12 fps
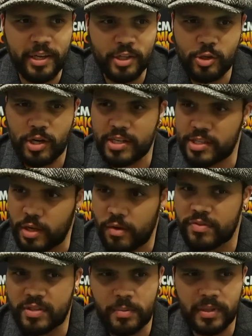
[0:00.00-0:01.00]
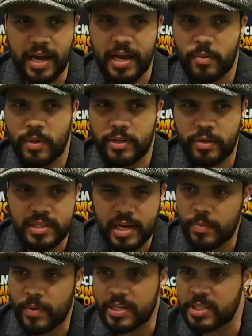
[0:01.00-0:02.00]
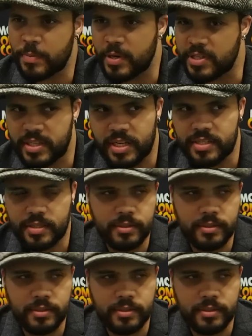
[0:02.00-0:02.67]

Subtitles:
You're trying to solve something. How do I do this? How do I express this?